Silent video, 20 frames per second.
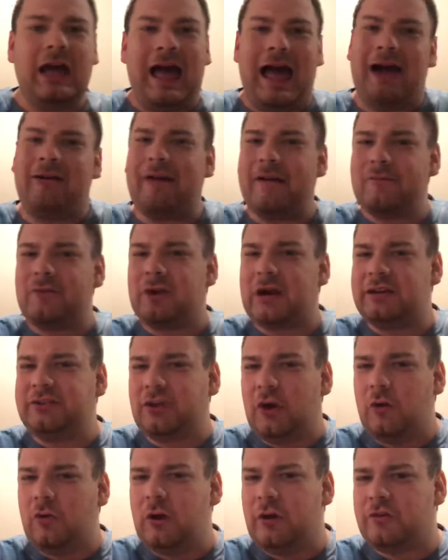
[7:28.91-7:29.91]
However, I
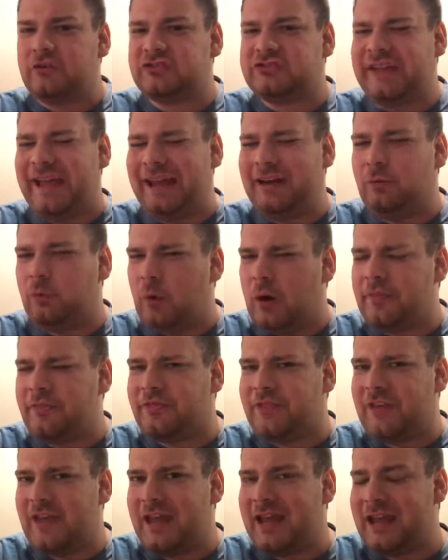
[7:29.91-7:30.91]
don't understand one
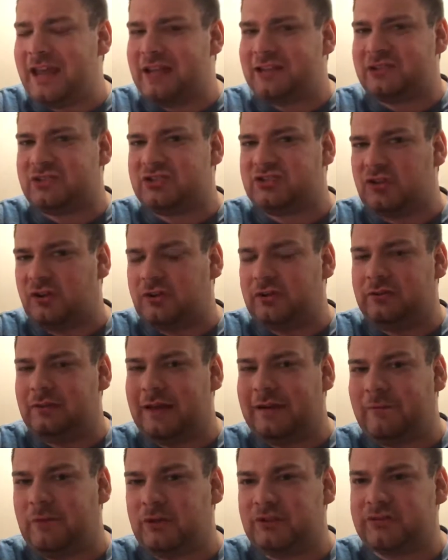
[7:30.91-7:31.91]
thing in certain
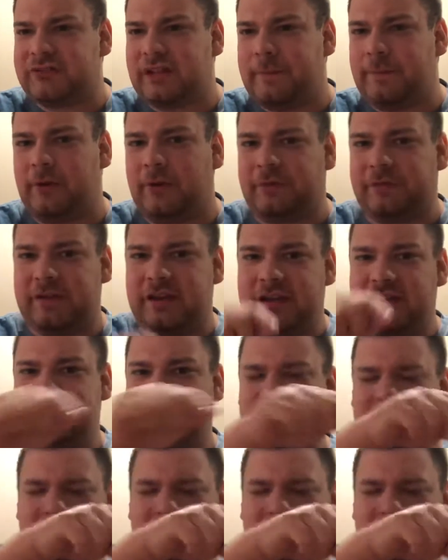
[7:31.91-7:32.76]
levels. They put these